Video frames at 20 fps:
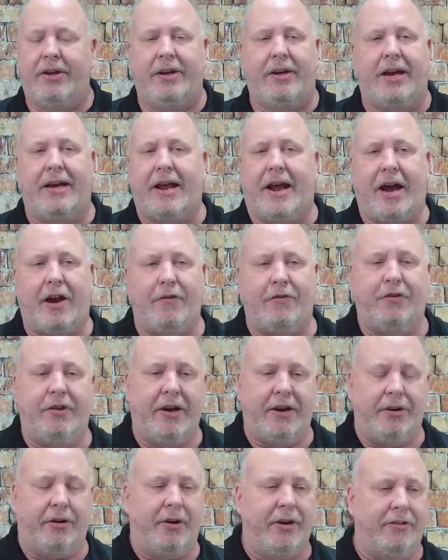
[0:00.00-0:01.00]
and have
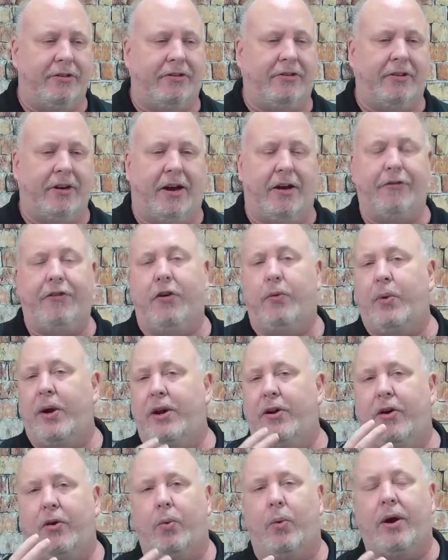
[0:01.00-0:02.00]
dinner and stuff, and we
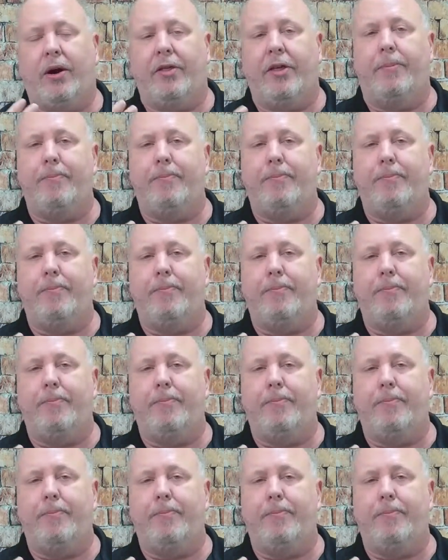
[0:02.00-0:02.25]
don't wear the